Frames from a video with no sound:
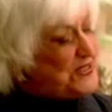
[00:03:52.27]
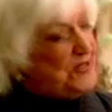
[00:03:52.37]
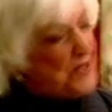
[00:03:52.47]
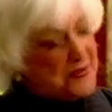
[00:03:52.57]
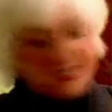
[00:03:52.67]

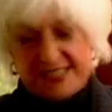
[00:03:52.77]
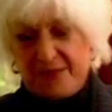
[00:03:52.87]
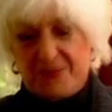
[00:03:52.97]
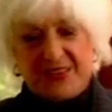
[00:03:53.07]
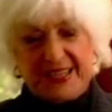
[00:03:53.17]
You know
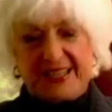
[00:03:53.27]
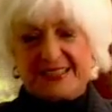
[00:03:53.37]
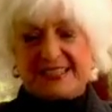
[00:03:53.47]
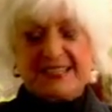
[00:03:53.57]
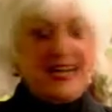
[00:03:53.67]
something?
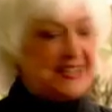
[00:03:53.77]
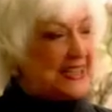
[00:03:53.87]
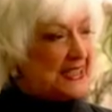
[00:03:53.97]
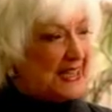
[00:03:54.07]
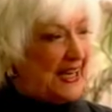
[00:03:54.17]
It's
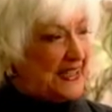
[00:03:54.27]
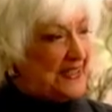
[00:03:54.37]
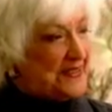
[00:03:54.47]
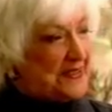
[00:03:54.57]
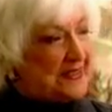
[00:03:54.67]
not that
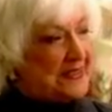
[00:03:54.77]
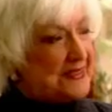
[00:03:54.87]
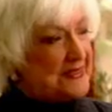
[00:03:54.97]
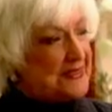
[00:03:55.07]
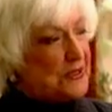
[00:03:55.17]
I
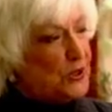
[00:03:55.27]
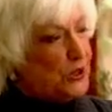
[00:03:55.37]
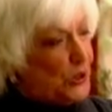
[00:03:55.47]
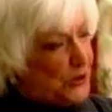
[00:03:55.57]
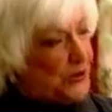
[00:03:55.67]

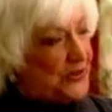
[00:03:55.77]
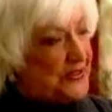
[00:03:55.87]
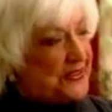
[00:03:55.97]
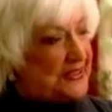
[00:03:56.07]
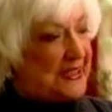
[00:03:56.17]

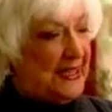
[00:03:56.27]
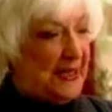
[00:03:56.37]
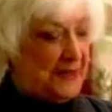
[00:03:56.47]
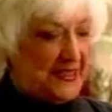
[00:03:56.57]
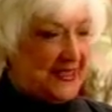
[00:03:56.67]
learned
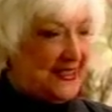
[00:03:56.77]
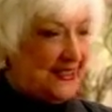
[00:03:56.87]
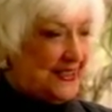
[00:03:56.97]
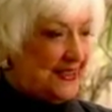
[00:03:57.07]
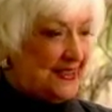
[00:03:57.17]

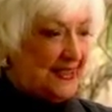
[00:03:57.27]
comedy.